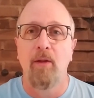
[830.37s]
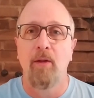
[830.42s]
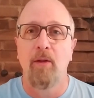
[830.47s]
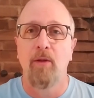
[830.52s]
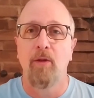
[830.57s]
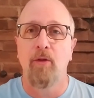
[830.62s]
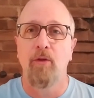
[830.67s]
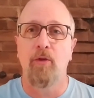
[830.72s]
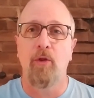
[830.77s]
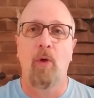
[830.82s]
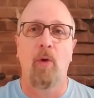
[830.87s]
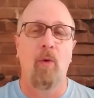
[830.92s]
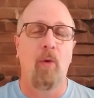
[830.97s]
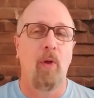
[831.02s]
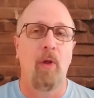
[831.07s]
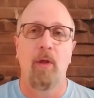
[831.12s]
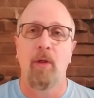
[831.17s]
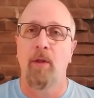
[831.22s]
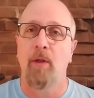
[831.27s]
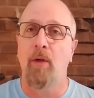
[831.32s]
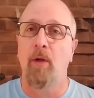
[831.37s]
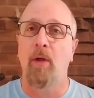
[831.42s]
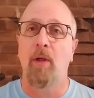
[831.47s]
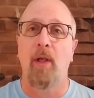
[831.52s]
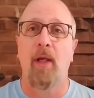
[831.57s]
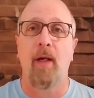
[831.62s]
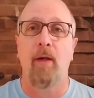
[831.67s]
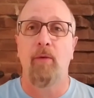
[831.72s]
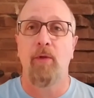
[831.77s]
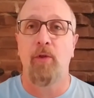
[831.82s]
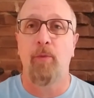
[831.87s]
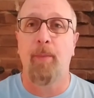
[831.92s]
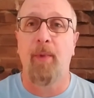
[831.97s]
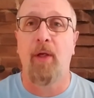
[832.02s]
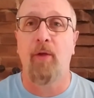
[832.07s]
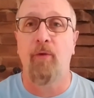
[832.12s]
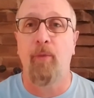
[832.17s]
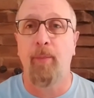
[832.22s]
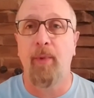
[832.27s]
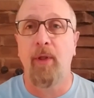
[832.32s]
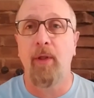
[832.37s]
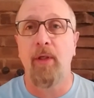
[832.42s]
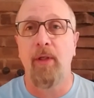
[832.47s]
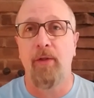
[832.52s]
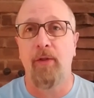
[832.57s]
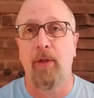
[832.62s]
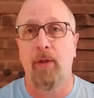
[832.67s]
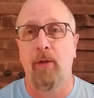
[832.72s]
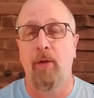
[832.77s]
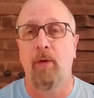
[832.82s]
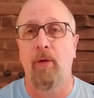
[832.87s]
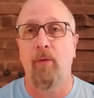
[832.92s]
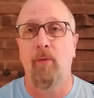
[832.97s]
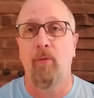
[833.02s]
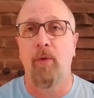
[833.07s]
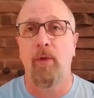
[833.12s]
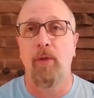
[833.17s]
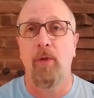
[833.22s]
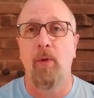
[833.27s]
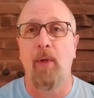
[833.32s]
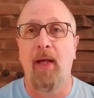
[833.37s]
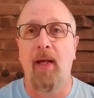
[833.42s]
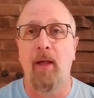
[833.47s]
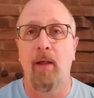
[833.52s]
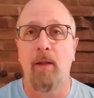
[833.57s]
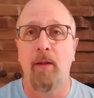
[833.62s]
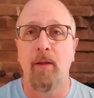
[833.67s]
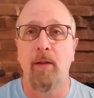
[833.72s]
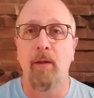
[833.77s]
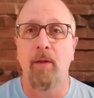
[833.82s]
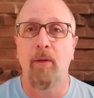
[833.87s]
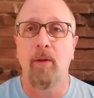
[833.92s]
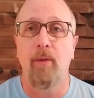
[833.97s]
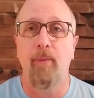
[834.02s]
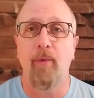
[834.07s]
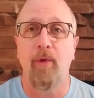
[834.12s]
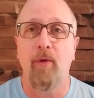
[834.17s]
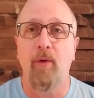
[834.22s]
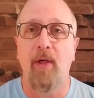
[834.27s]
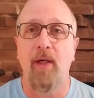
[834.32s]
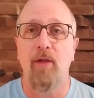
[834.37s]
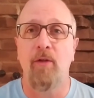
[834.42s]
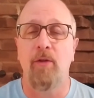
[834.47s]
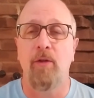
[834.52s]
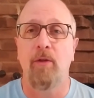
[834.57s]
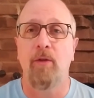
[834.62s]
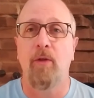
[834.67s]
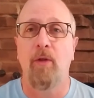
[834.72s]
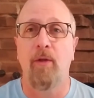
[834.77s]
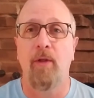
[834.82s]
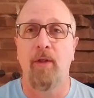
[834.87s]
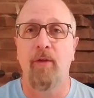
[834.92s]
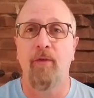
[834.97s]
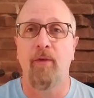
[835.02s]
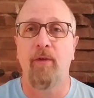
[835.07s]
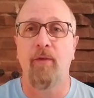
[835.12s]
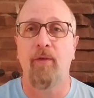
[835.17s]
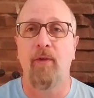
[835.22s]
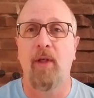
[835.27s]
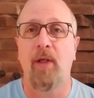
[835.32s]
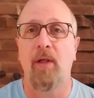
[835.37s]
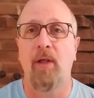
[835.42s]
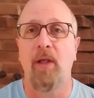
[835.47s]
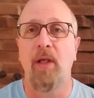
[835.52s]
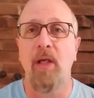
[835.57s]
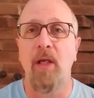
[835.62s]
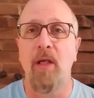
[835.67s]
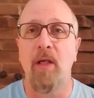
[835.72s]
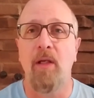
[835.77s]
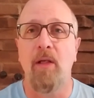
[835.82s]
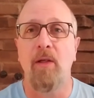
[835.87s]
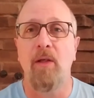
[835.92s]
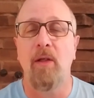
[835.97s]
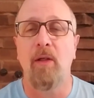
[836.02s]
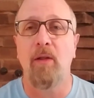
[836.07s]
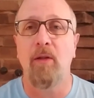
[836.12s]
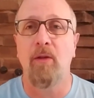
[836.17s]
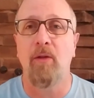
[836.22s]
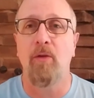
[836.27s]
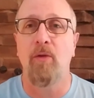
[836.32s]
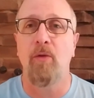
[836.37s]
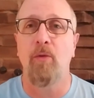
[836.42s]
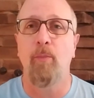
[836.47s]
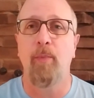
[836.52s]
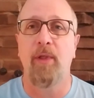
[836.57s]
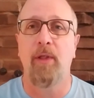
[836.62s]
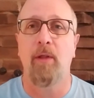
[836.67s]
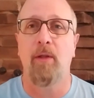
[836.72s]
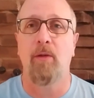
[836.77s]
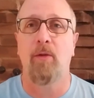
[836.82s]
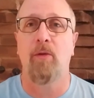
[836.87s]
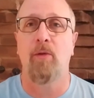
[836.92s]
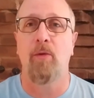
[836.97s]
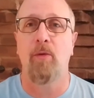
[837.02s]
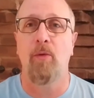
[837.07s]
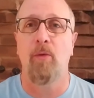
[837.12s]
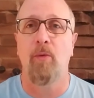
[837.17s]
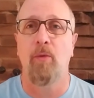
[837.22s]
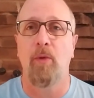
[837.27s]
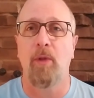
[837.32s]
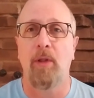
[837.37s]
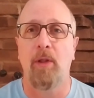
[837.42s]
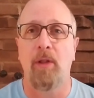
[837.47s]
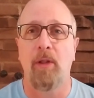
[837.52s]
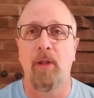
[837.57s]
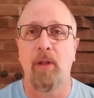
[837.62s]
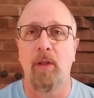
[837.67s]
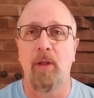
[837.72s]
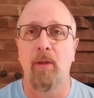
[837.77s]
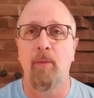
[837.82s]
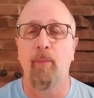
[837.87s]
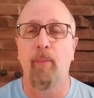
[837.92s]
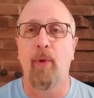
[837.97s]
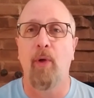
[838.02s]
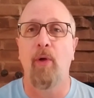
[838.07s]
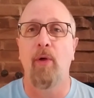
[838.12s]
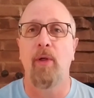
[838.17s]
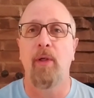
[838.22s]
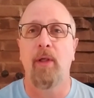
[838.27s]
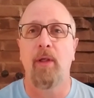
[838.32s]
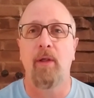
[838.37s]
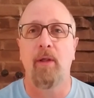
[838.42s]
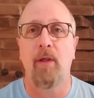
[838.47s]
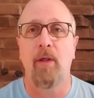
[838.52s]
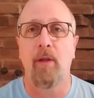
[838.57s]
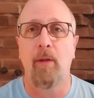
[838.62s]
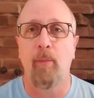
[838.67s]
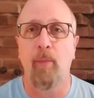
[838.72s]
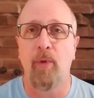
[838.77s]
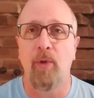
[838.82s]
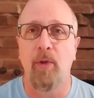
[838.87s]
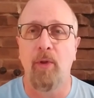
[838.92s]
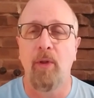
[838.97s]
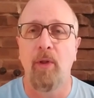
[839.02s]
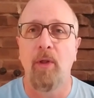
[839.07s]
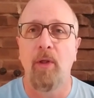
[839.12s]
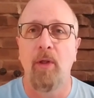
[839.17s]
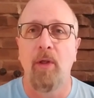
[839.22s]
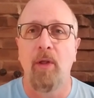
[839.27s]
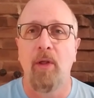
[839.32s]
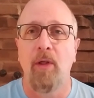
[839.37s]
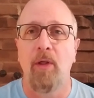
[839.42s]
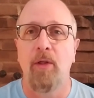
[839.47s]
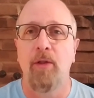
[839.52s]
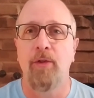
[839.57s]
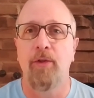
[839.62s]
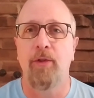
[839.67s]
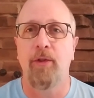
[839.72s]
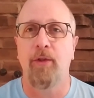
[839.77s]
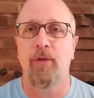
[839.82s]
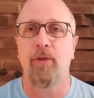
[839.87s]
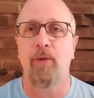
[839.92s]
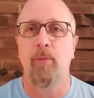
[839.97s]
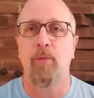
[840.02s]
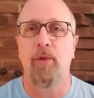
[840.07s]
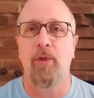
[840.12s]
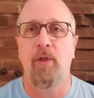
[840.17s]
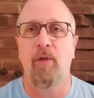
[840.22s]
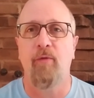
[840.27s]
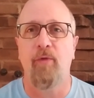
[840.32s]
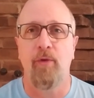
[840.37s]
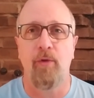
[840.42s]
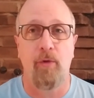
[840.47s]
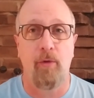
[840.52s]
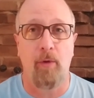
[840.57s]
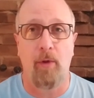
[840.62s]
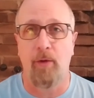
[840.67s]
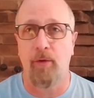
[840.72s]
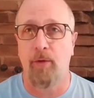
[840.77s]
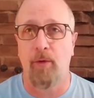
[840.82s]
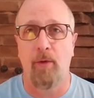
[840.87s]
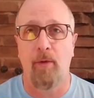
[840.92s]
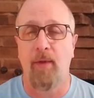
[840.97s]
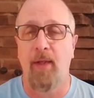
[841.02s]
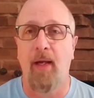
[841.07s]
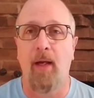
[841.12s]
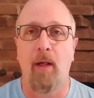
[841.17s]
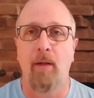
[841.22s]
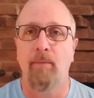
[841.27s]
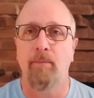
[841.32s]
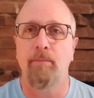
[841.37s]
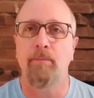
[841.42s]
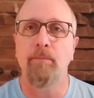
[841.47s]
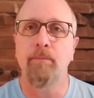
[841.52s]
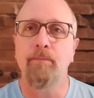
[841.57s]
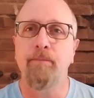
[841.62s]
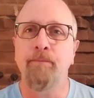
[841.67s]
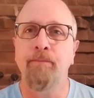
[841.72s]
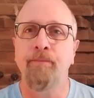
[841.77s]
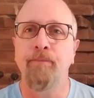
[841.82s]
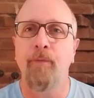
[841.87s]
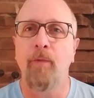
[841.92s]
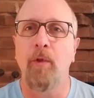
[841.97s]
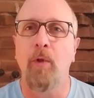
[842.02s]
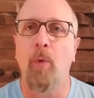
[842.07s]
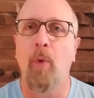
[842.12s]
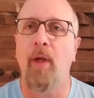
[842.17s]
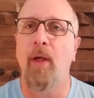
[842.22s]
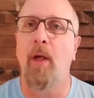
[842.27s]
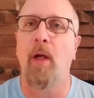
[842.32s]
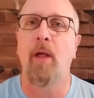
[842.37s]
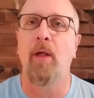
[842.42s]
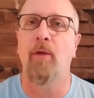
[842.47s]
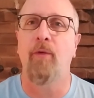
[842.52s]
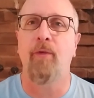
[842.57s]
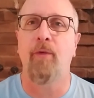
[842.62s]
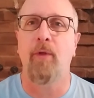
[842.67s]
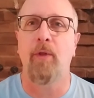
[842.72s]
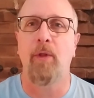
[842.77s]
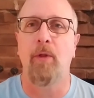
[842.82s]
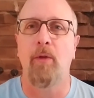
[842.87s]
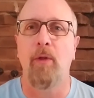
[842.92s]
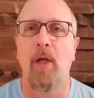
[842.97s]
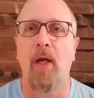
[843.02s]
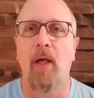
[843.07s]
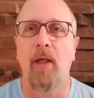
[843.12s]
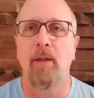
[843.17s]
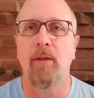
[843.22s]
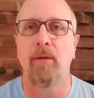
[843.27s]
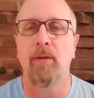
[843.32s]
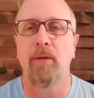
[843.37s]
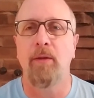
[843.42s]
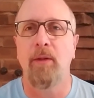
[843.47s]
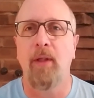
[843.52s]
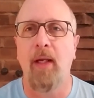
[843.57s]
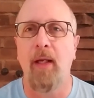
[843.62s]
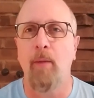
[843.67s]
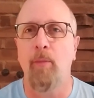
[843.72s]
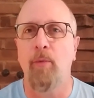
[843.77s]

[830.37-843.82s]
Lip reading: So there are a lot of responsibilities here, and when you add illegal immigration to this extent you do begin to burden and encumber systems and infrastructure that, quite honestly, you're not able